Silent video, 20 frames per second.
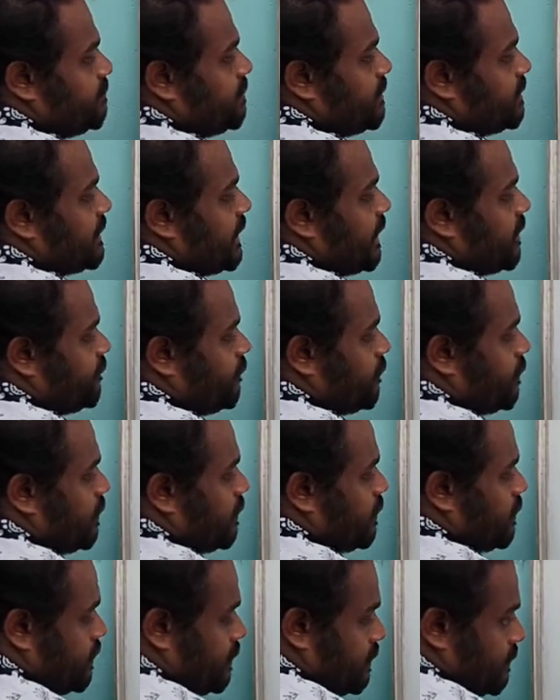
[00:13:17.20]

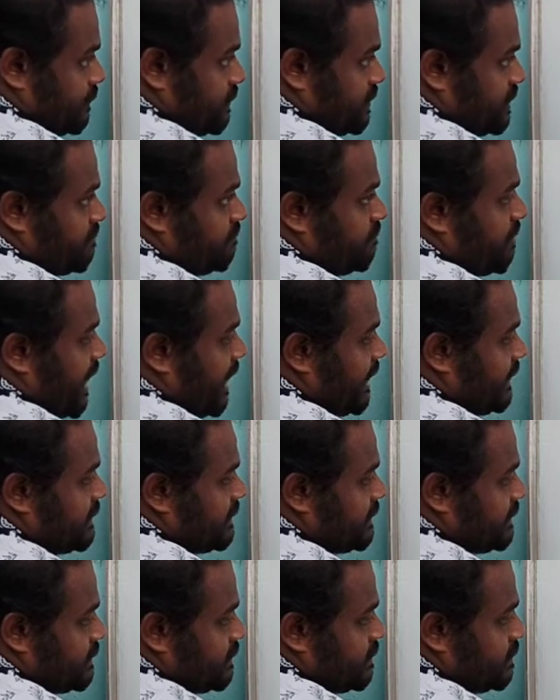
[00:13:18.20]
therefore, which implies
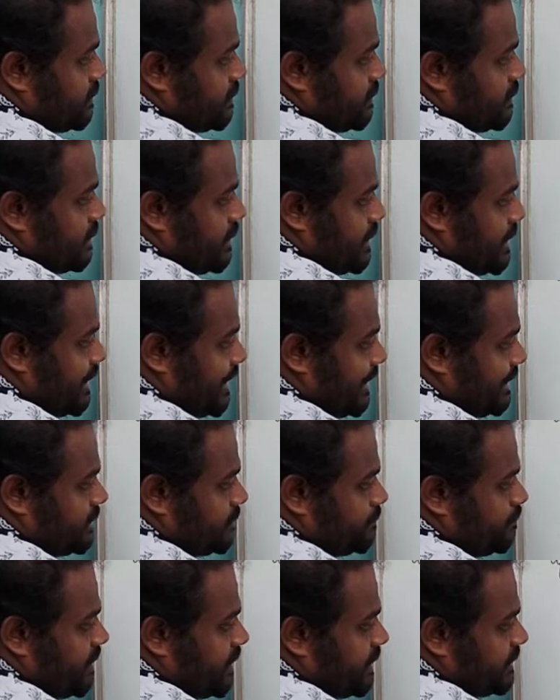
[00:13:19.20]
x
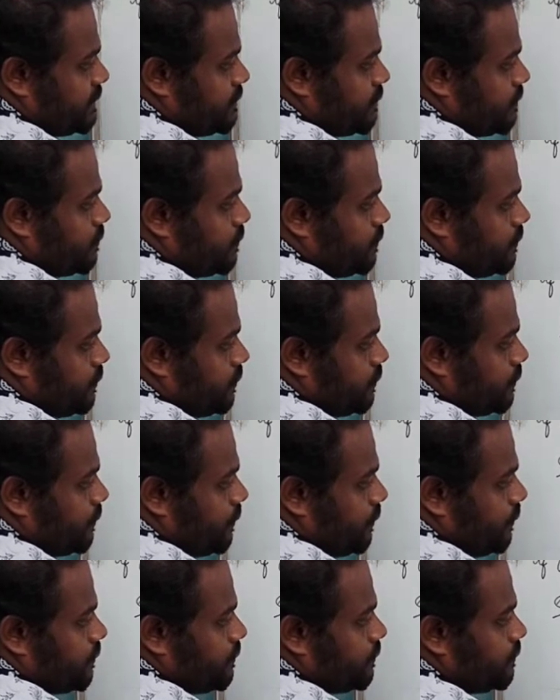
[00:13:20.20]
plus root 2,
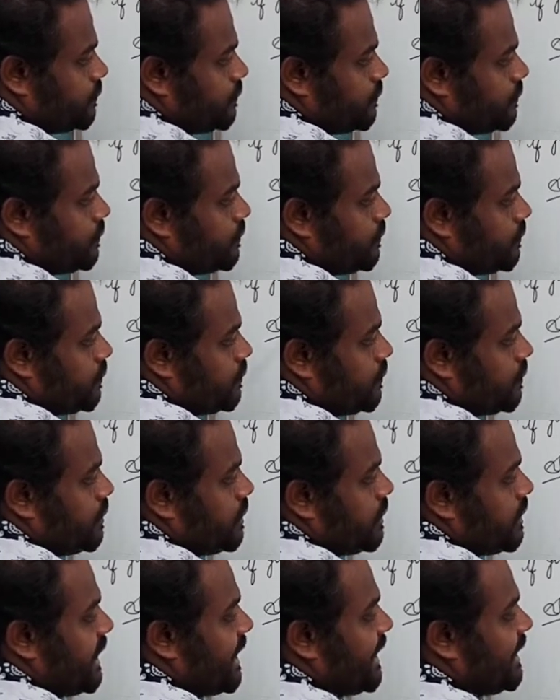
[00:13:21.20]

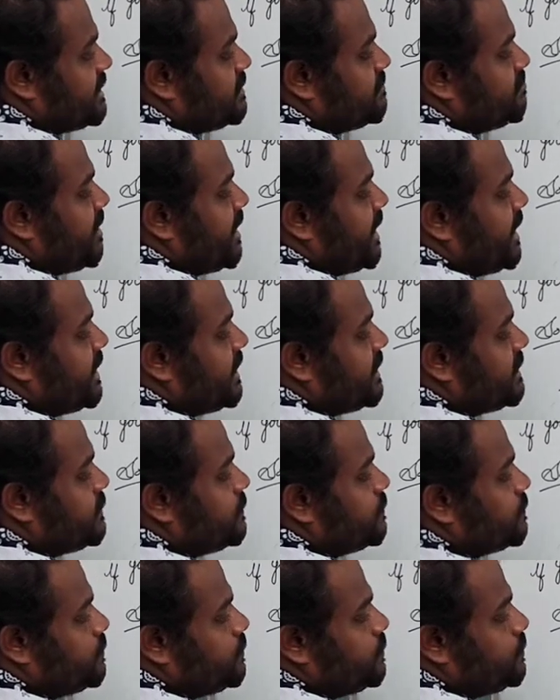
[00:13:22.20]
x minus
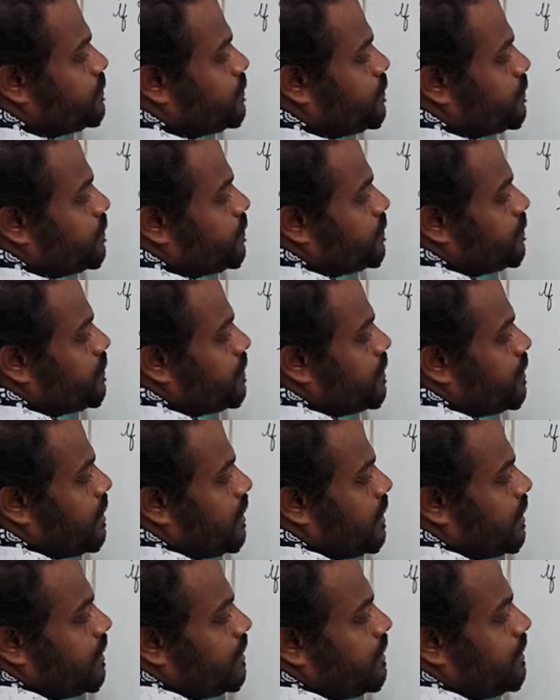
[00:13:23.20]
root 2
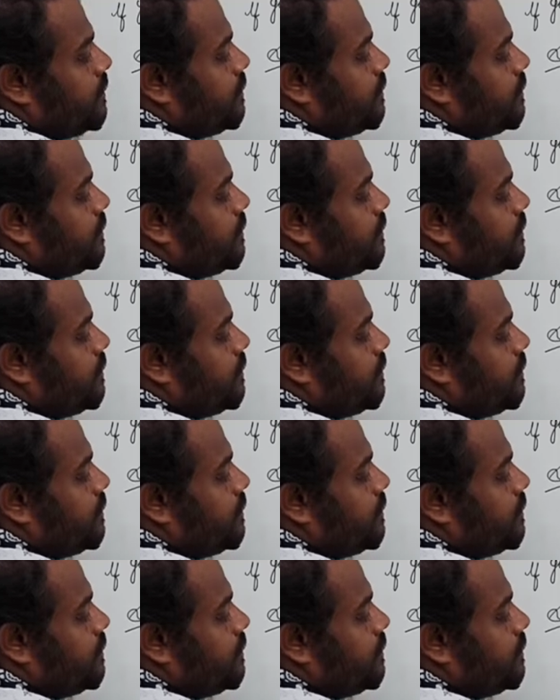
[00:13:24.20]
are